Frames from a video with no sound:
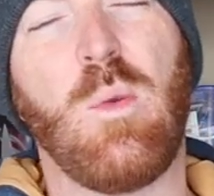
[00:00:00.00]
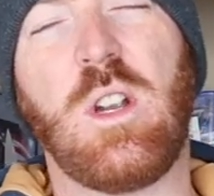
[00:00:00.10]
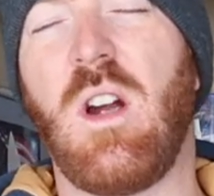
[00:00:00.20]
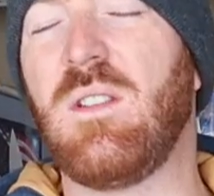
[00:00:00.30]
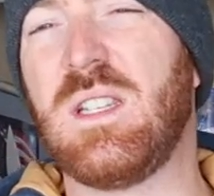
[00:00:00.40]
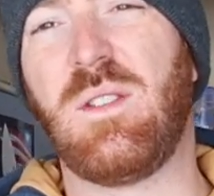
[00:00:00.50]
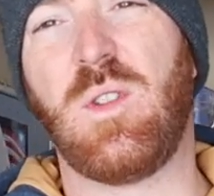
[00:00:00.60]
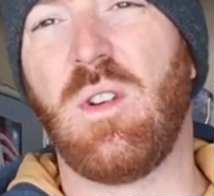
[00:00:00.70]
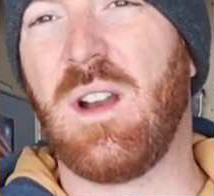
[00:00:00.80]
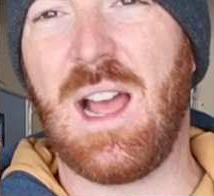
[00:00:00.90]
regardless if
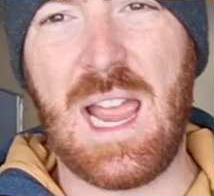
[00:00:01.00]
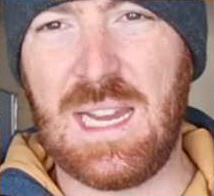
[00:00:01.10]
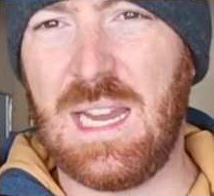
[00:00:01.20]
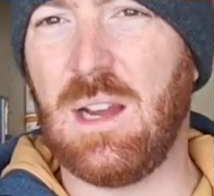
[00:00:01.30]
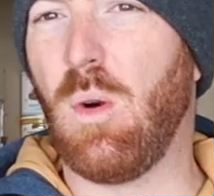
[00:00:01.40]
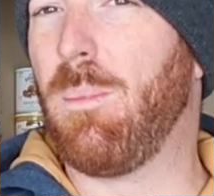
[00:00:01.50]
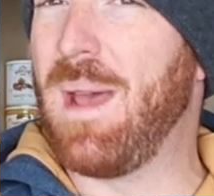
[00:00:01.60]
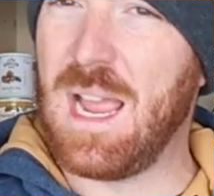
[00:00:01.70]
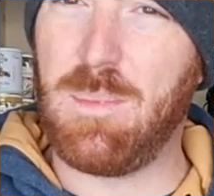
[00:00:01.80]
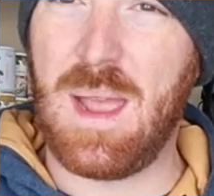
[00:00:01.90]
they're on a hiking or
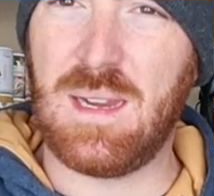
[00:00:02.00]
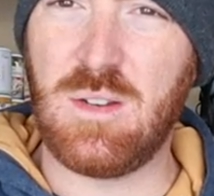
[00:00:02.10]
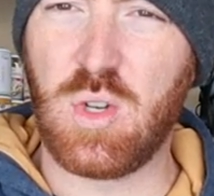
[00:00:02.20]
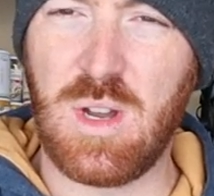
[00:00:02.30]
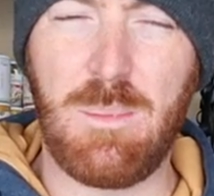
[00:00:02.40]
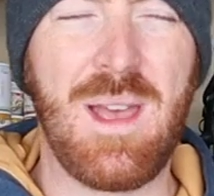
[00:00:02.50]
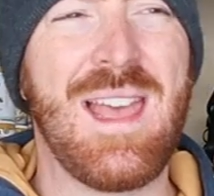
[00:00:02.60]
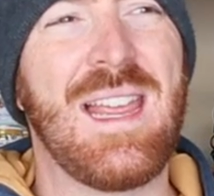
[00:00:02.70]
backpacking trip,